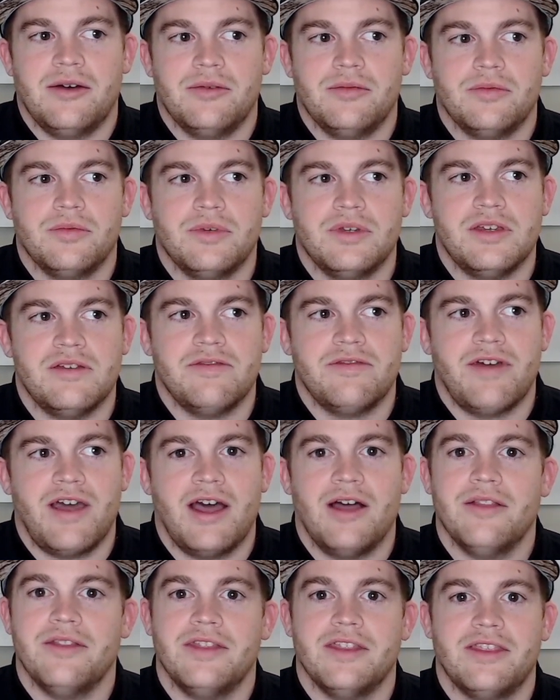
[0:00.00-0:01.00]
we
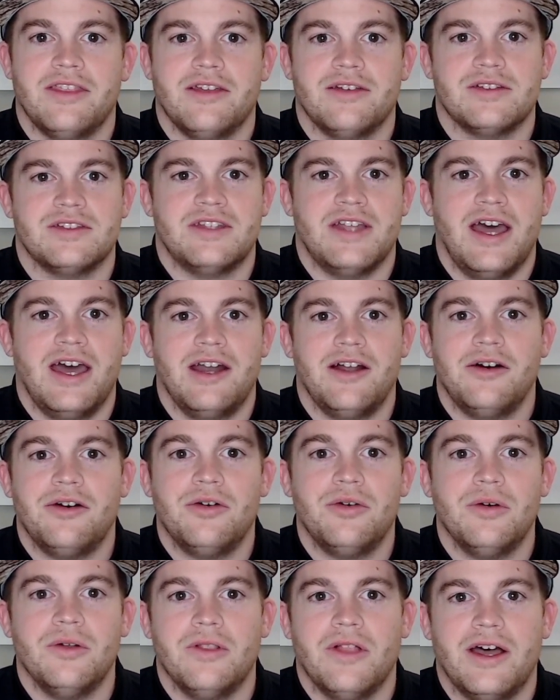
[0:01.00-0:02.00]
found that there's not a
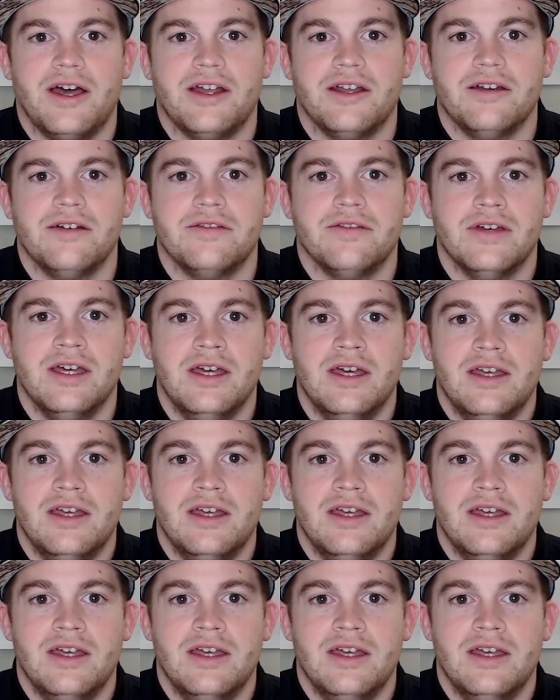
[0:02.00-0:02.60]
whole lot of